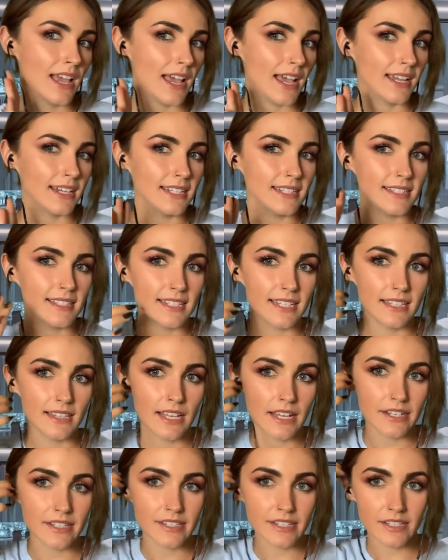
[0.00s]
any skin
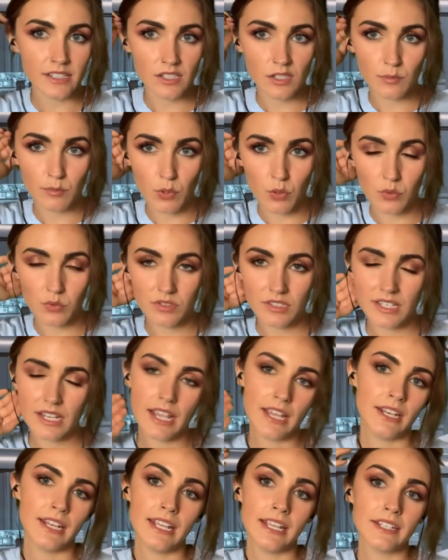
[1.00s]
that is exposed,
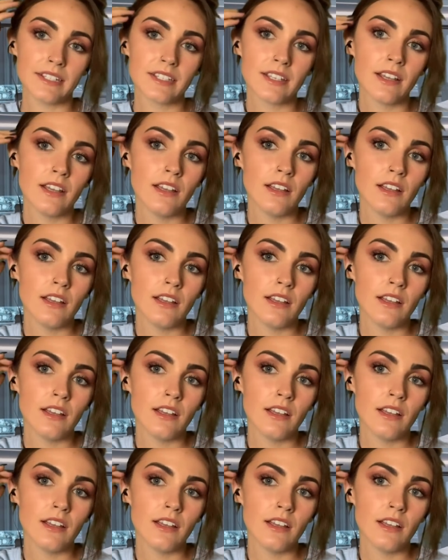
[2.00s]
and it